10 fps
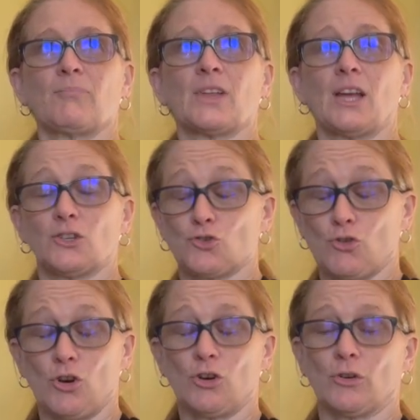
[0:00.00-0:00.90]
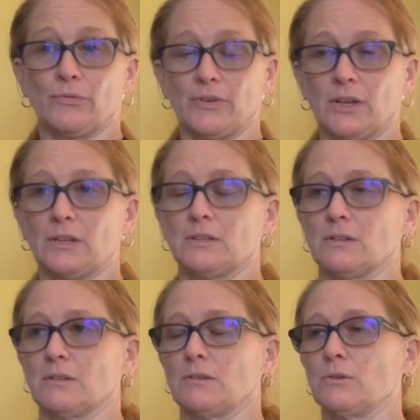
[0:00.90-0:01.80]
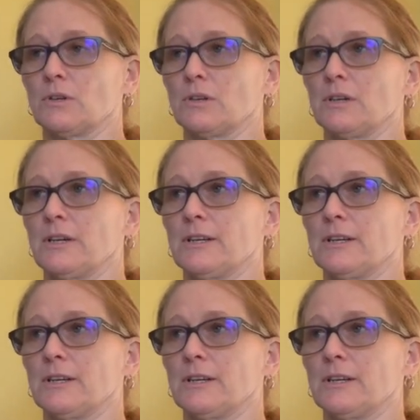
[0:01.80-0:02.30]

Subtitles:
as strong or fit or,